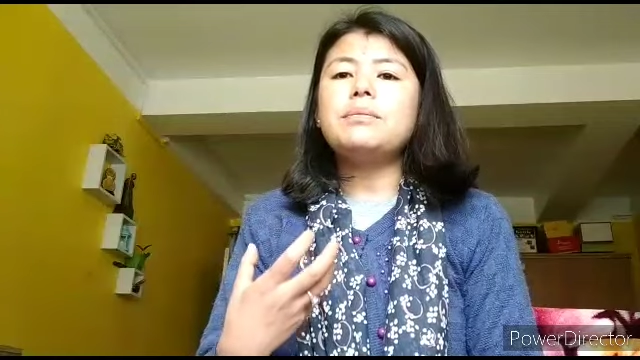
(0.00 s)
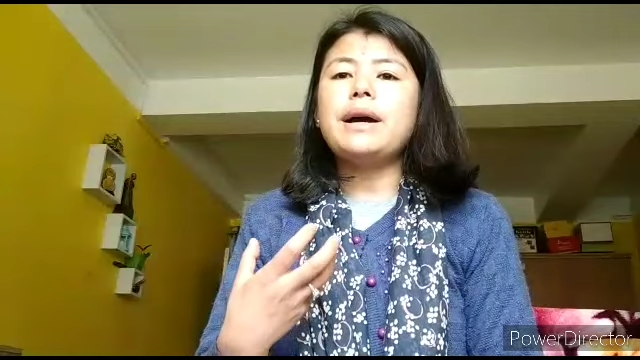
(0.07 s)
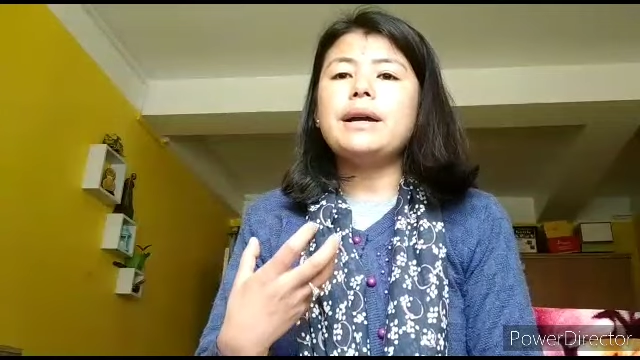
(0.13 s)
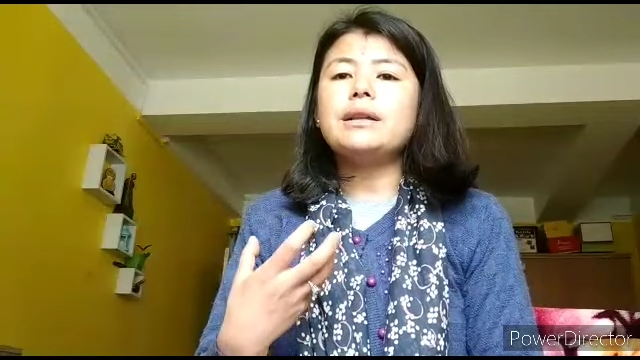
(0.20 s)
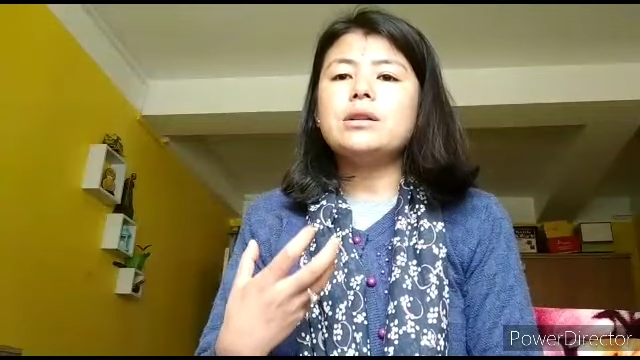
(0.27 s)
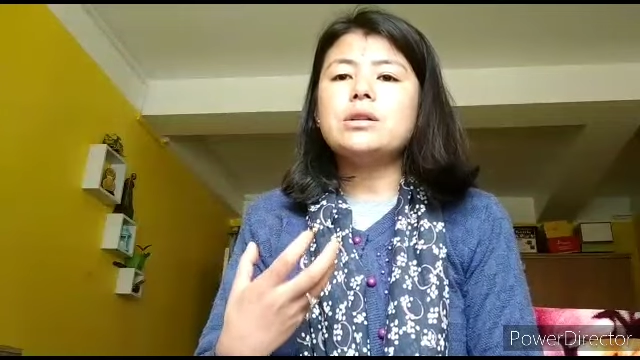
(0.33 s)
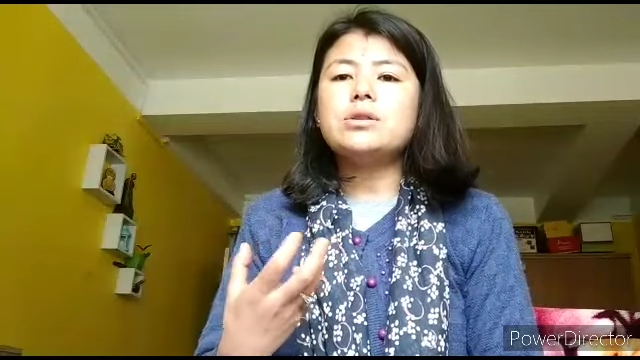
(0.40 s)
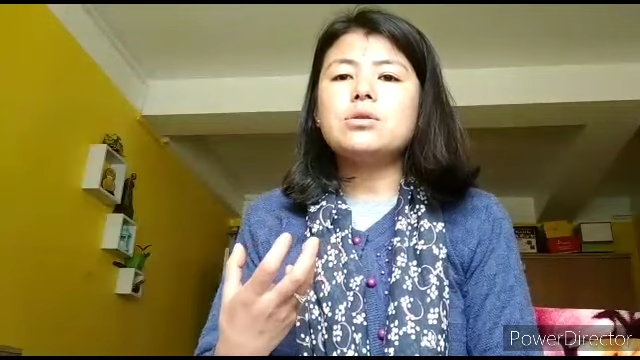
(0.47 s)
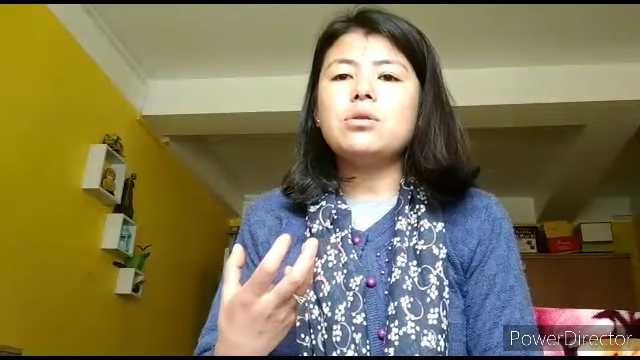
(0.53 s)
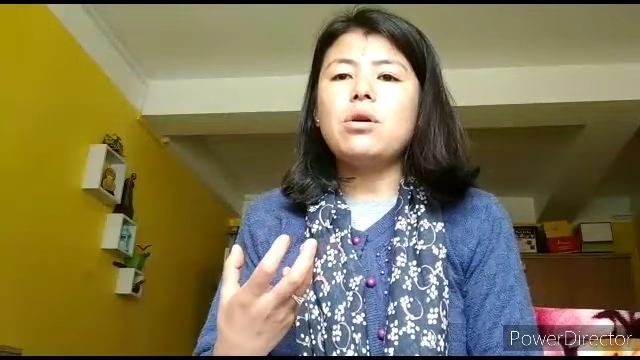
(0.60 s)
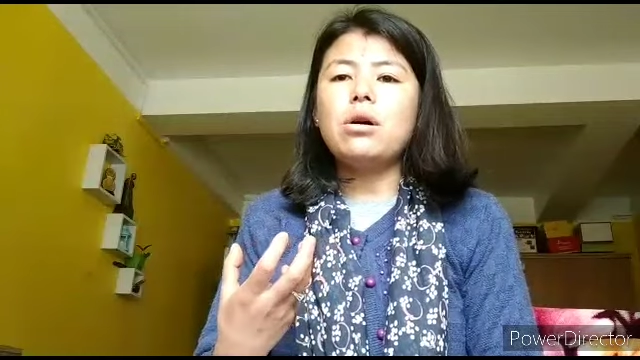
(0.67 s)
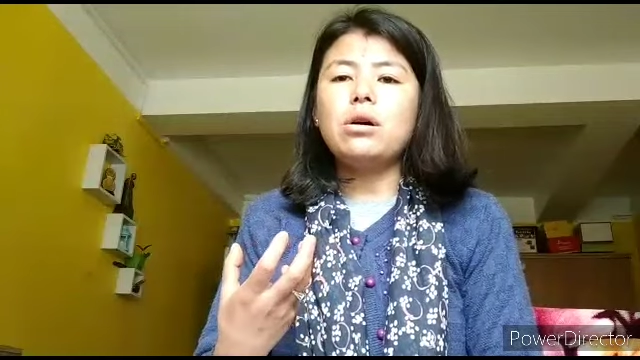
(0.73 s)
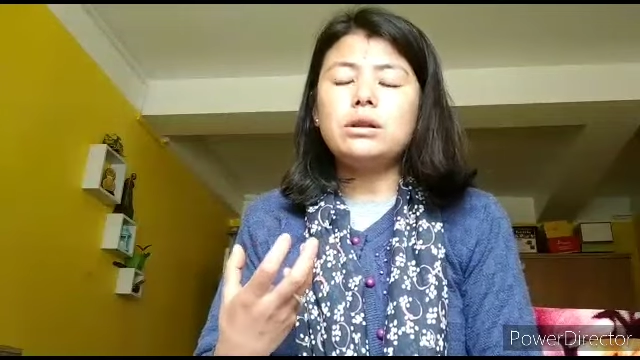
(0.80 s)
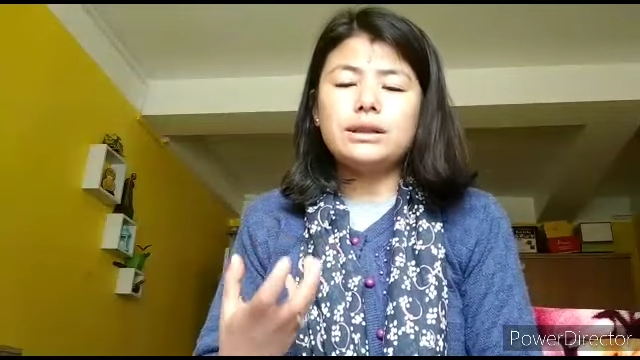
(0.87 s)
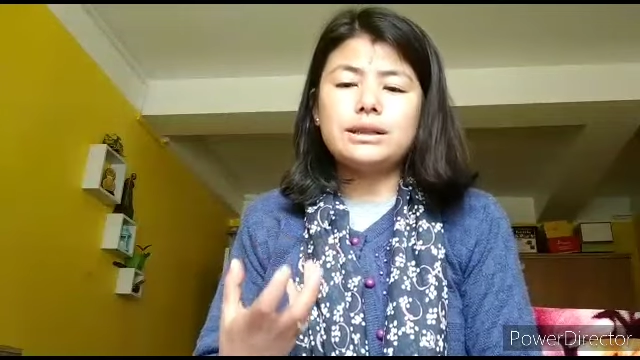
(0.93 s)
by the snow
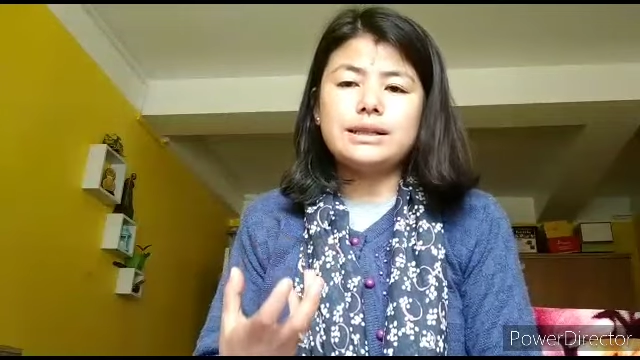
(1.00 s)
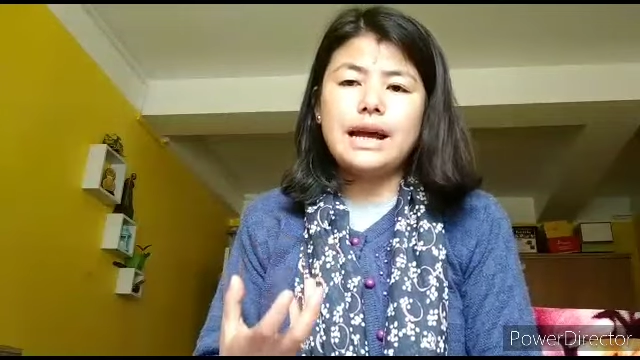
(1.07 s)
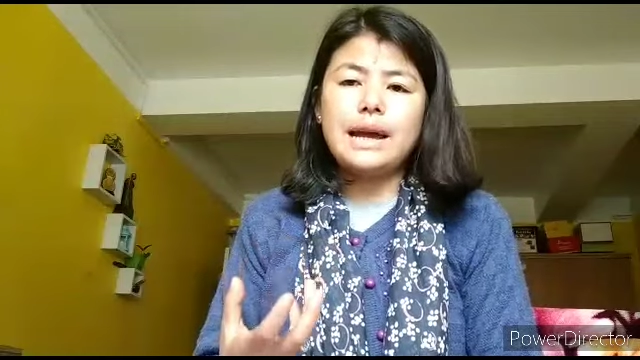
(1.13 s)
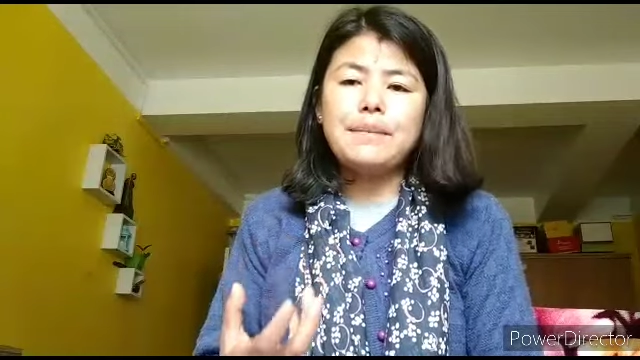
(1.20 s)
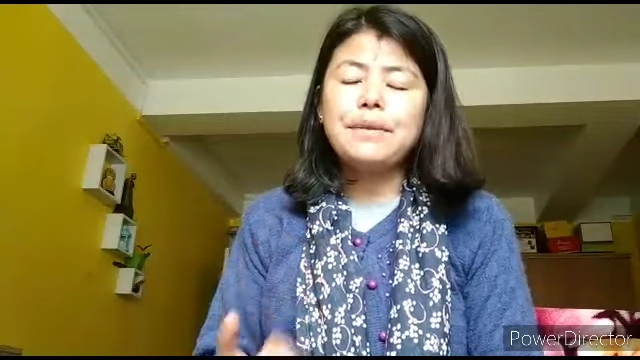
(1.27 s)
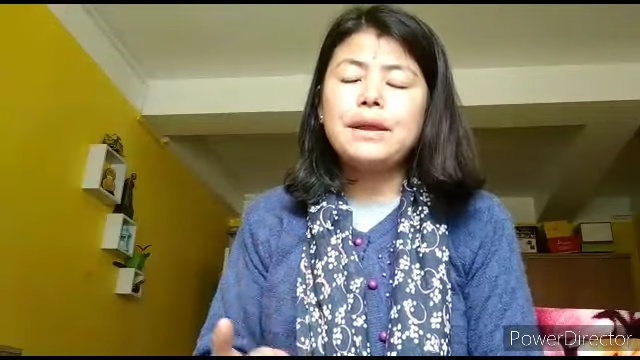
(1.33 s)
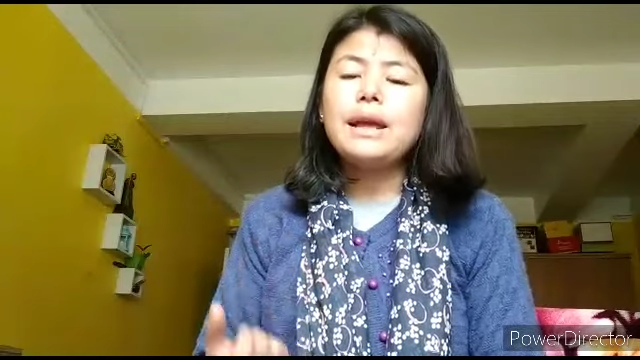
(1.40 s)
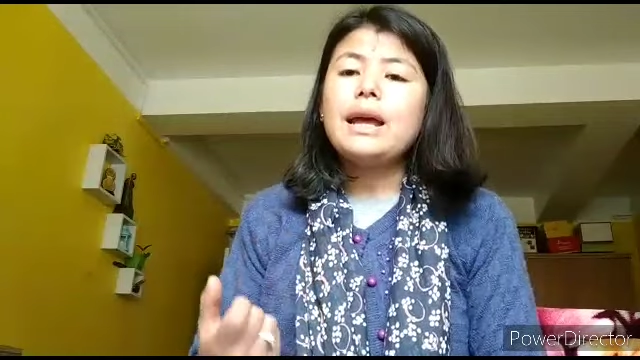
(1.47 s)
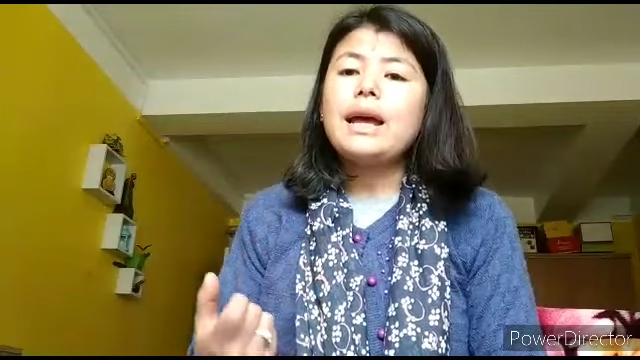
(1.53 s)
all the time,